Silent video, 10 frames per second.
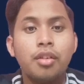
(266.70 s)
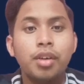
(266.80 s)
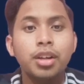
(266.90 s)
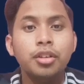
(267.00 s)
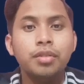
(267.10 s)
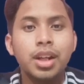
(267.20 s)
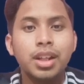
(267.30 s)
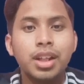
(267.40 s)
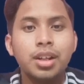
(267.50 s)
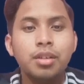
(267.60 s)

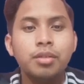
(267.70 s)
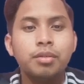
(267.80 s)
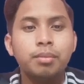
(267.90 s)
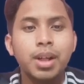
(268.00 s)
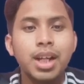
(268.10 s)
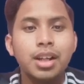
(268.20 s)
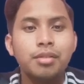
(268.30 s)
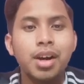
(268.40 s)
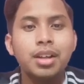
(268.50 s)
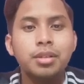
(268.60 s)
Phytoplankton play a
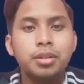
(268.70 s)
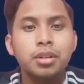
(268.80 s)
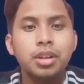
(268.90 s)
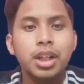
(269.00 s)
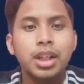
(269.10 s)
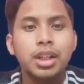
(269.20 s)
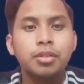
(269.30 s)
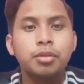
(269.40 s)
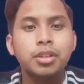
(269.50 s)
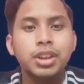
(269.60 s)
vital role in the
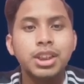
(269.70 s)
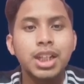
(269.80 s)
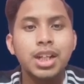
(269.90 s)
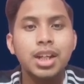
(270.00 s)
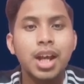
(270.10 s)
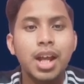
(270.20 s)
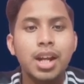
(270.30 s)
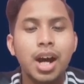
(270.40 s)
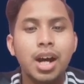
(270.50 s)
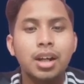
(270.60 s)
food chain and
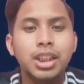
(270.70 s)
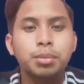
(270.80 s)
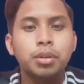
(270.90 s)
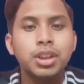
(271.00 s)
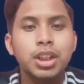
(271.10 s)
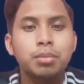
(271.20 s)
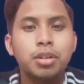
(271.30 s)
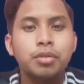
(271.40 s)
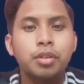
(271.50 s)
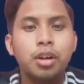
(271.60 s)
are
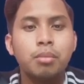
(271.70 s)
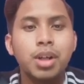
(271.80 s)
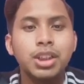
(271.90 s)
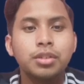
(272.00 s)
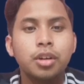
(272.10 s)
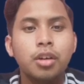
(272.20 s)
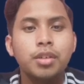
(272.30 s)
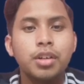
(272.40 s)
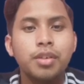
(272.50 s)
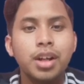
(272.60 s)
responsible for much of
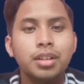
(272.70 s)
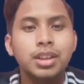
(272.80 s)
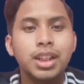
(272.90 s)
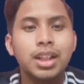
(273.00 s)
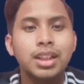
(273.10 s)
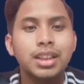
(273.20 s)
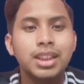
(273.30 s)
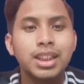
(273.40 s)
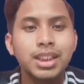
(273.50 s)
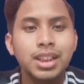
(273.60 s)
the
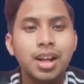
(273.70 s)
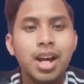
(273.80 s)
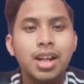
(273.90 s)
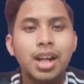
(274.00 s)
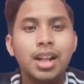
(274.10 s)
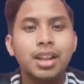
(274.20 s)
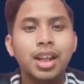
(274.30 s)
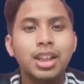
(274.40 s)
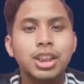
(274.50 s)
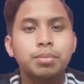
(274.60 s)
photosynthesis that
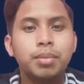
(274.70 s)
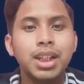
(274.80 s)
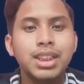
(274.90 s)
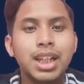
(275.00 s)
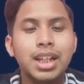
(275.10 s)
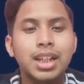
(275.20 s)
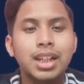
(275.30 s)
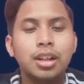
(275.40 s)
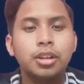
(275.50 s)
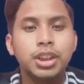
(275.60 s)
takes place in
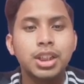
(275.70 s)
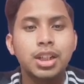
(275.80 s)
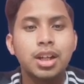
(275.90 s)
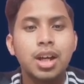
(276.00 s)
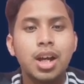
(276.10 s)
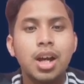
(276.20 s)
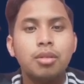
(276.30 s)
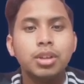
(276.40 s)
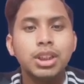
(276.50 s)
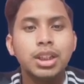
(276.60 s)
the ocean,
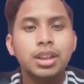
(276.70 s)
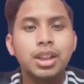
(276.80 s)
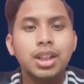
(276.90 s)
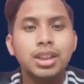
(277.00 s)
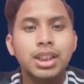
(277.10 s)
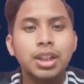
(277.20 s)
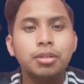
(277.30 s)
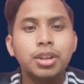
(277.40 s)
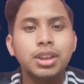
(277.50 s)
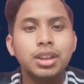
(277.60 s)
which in turn
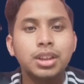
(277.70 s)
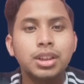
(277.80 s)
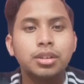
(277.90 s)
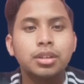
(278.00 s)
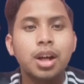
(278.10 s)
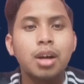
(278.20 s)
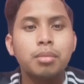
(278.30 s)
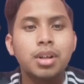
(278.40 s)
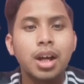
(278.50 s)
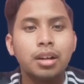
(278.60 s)
sequesters
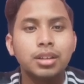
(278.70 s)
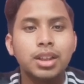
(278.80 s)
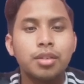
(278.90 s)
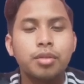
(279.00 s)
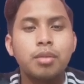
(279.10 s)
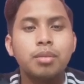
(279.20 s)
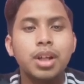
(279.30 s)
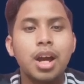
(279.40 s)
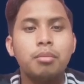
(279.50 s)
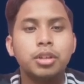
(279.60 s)
carbon dioxide from
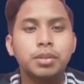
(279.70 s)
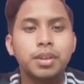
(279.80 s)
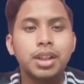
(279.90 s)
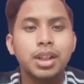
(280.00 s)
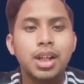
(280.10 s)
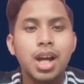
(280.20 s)
the atmosphere.